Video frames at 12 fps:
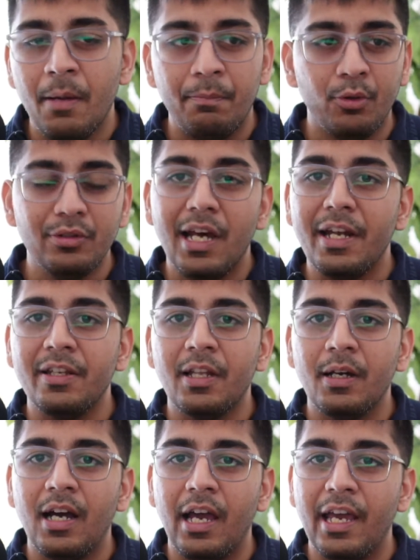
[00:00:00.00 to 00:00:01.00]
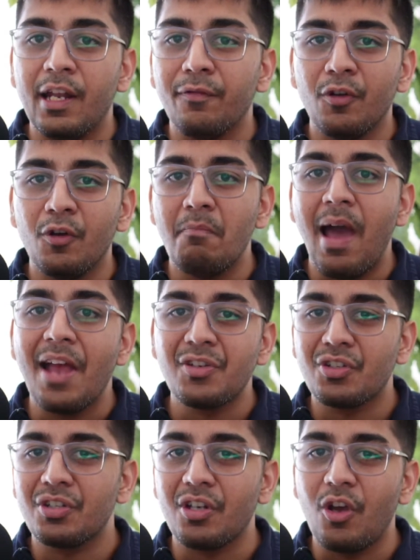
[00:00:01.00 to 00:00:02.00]
put that in the Airflow
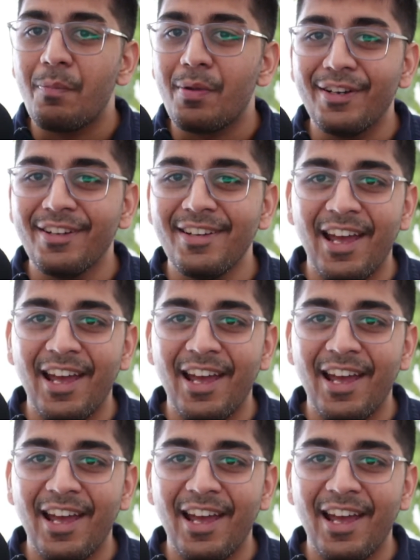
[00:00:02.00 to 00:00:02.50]
bash operator,